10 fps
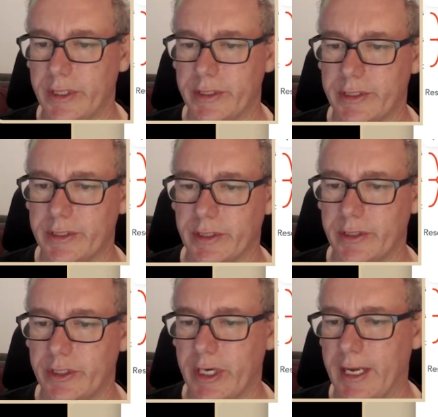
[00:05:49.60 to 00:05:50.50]

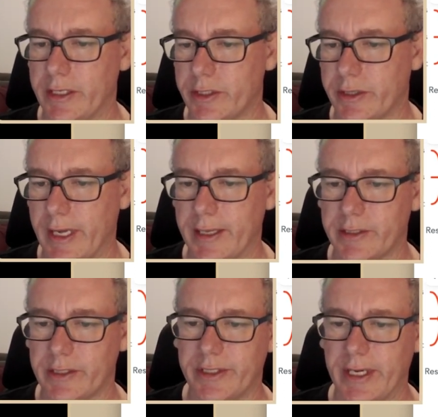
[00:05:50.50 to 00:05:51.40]
just change
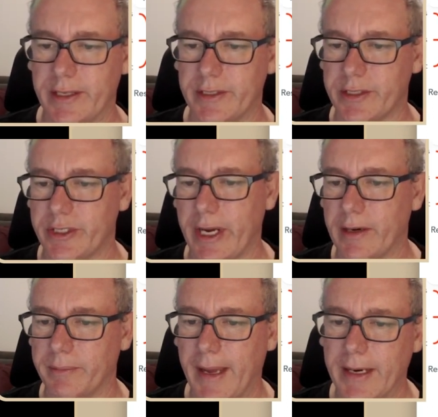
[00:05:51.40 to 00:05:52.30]
that. It says
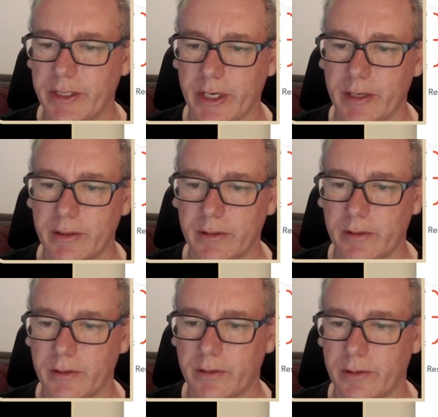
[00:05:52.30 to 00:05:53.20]
channel manager.
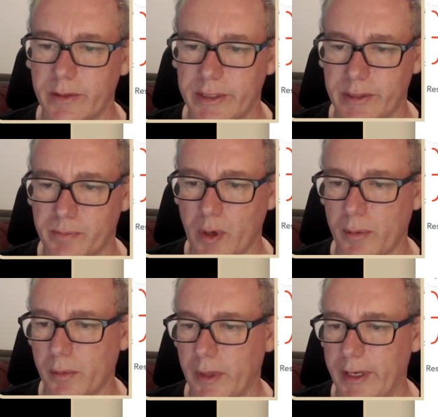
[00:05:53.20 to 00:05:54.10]
This is
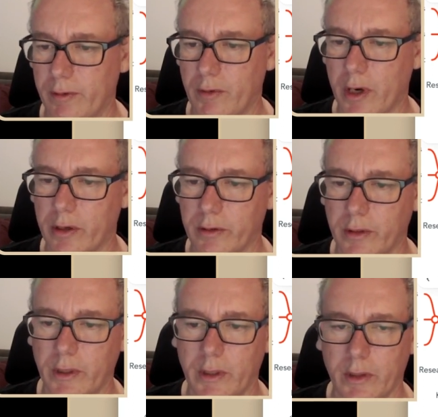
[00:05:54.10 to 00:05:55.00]
probably a
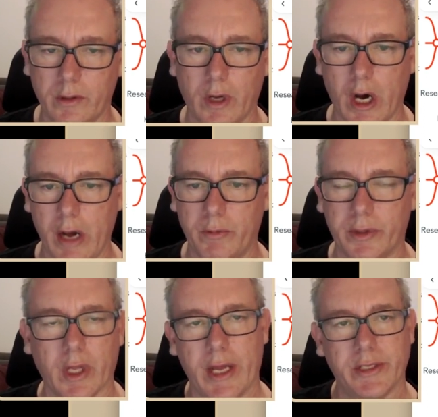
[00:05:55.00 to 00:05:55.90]
role I
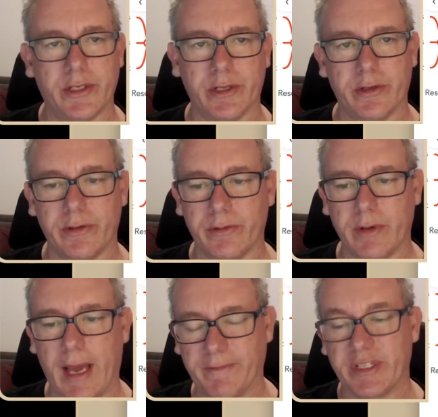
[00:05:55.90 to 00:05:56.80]
would like
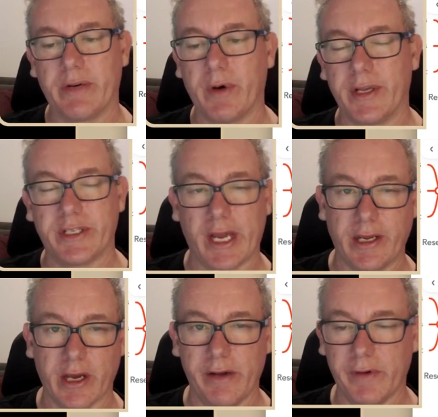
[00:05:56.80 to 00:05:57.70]
to have someone
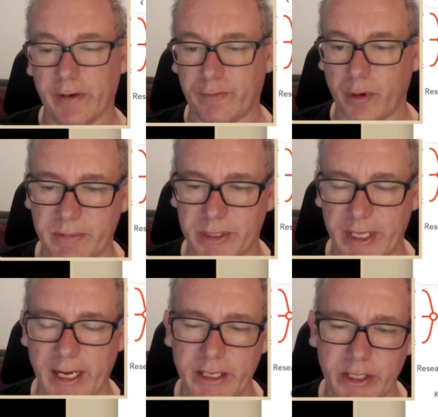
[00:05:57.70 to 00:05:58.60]
take over at
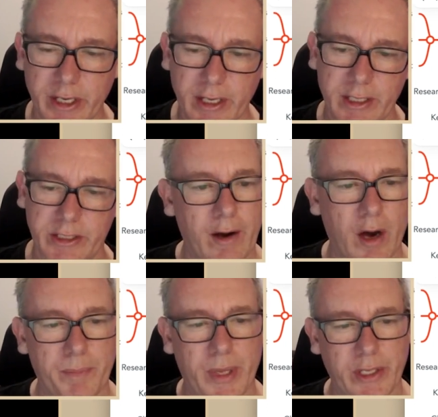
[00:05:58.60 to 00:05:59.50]
some stage.
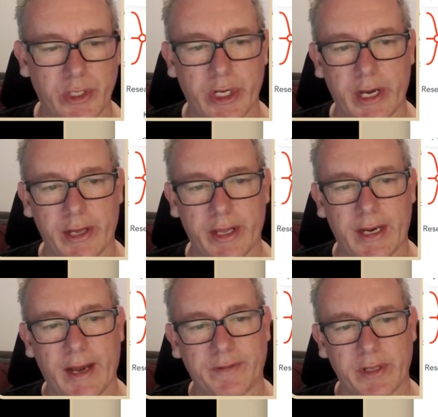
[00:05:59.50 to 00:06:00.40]
Now, I
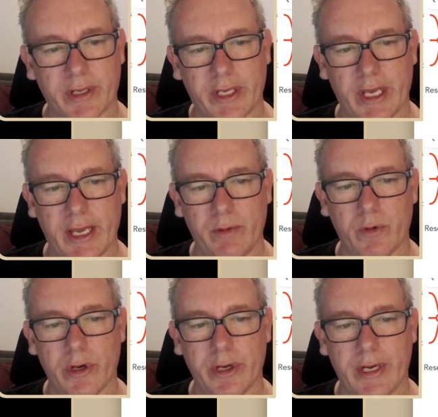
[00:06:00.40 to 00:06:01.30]
picture that after the
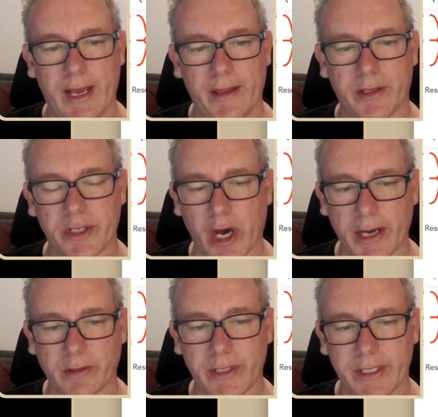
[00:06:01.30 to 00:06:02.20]
keyword and the
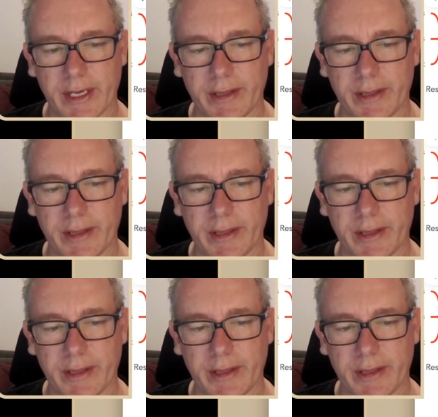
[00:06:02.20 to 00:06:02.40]
title are